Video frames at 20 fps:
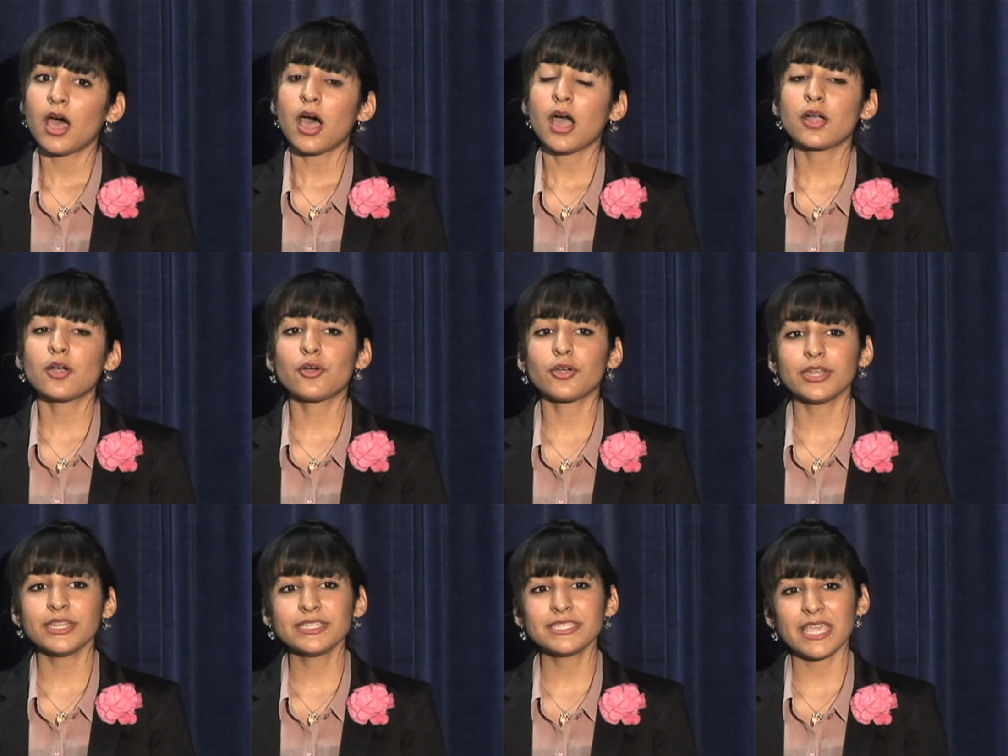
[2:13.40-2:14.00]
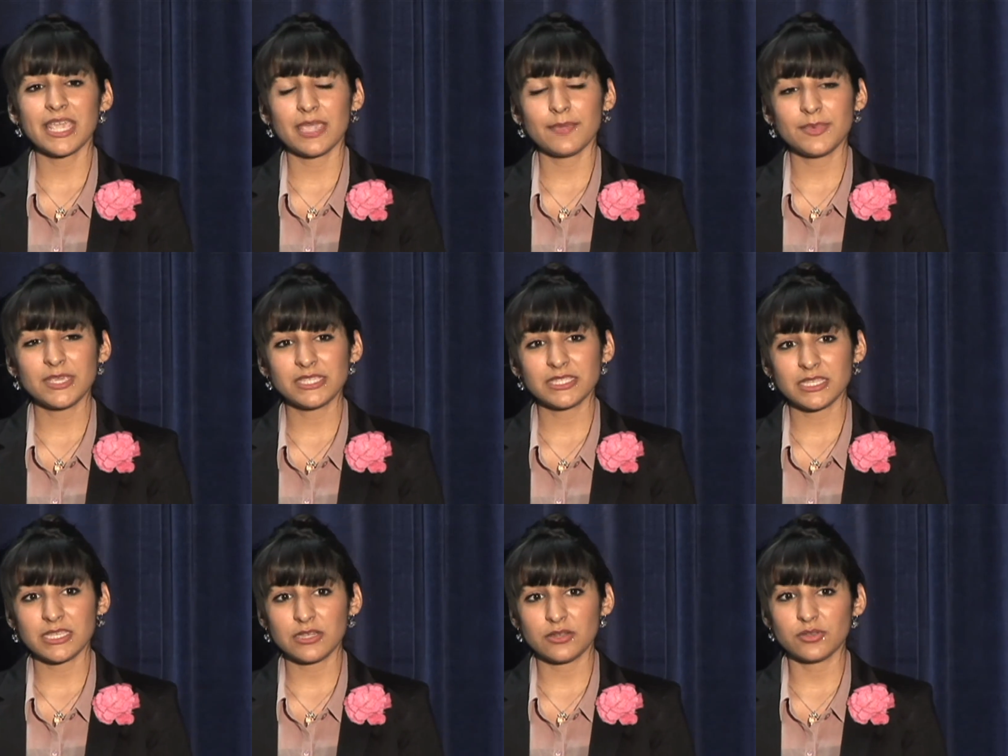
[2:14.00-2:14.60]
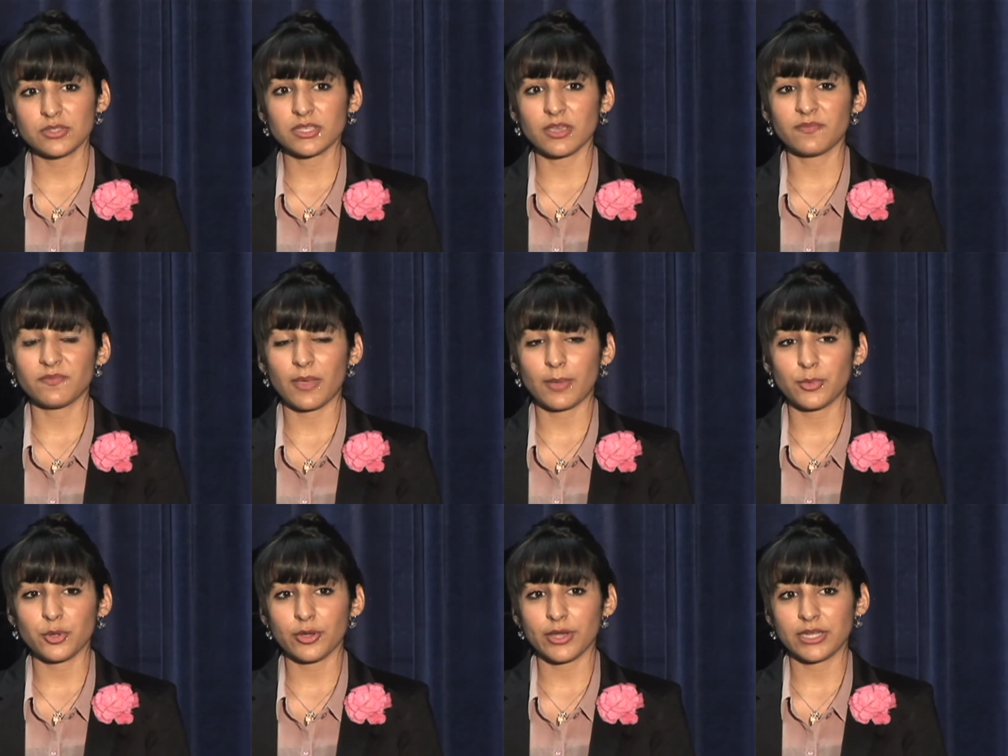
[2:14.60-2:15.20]
According to ABC News on
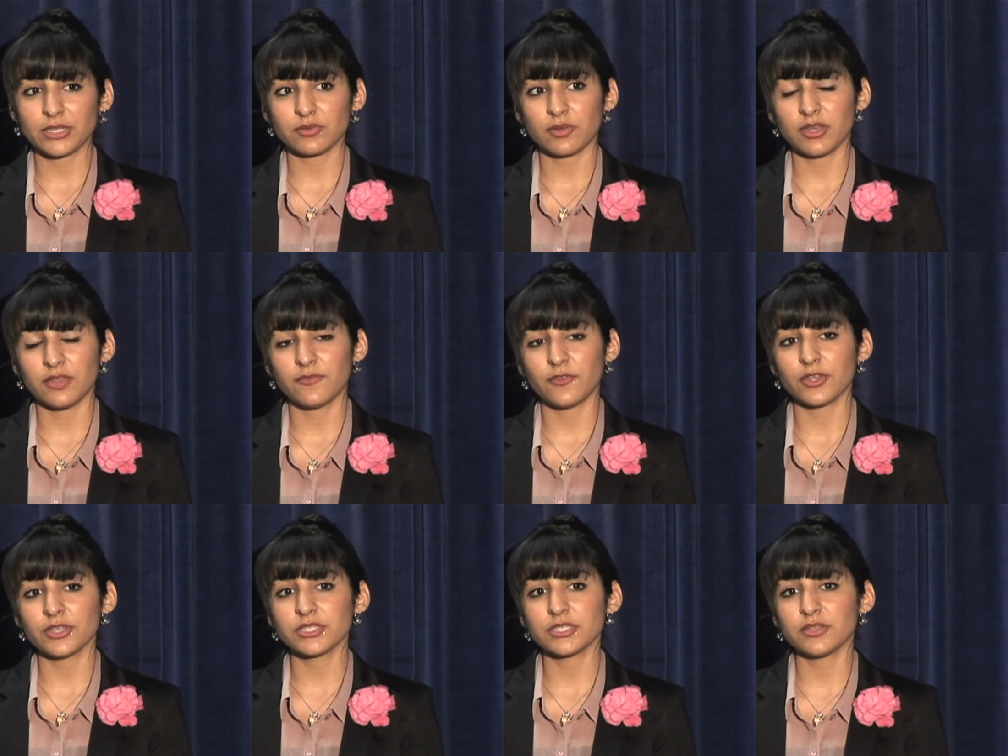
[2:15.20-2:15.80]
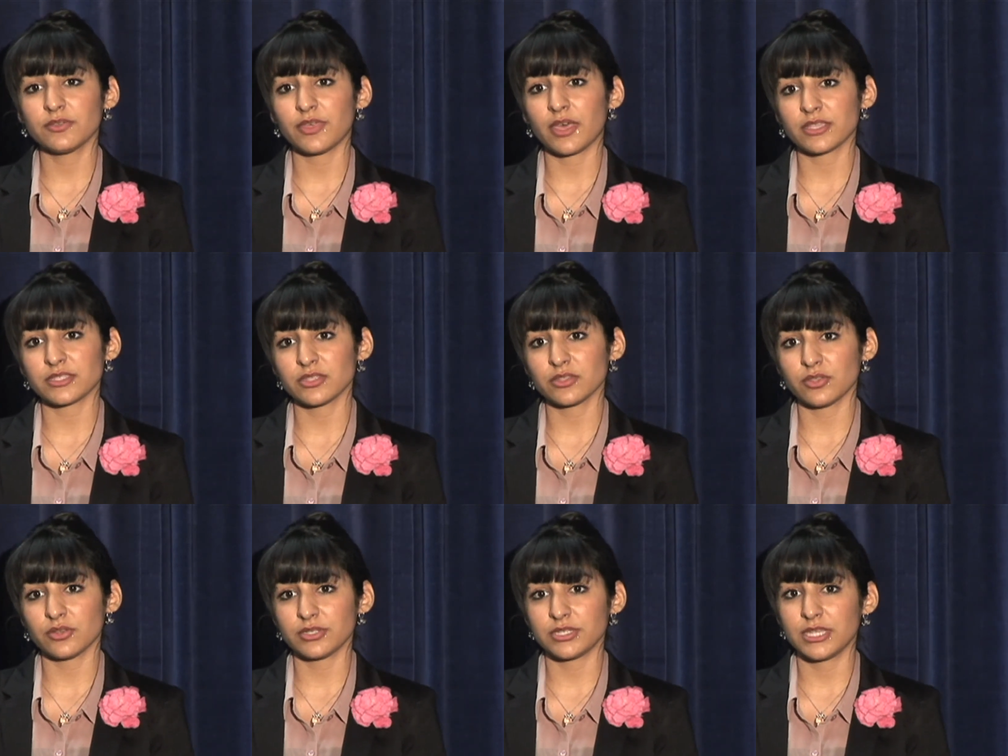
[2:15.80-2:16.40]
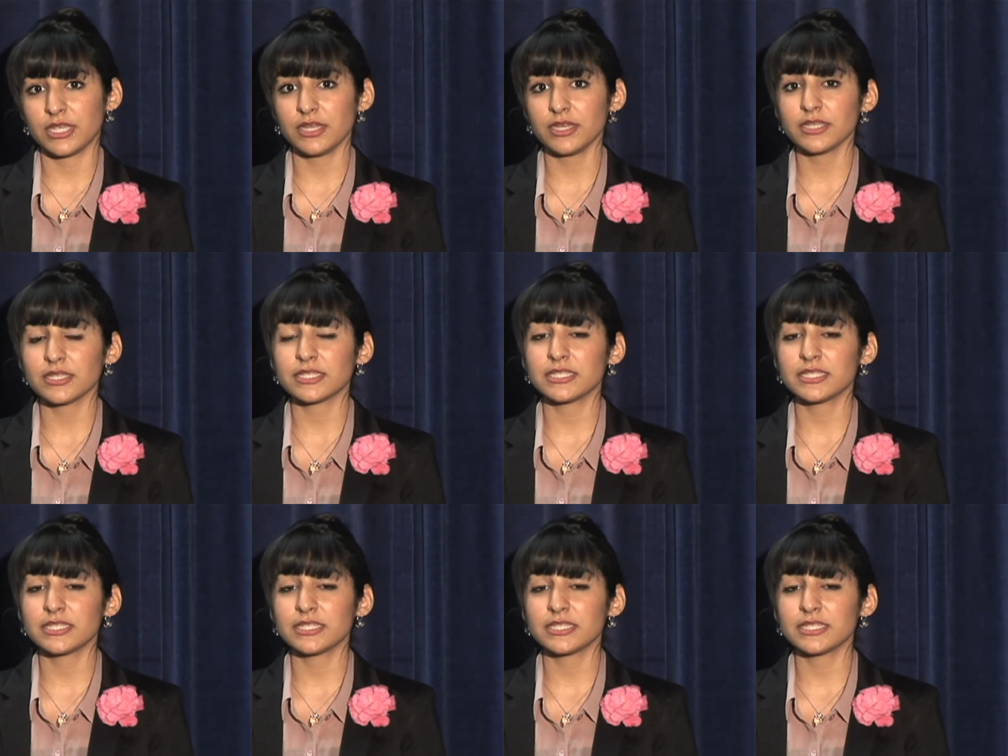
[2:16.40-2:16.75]
February 21, 2013,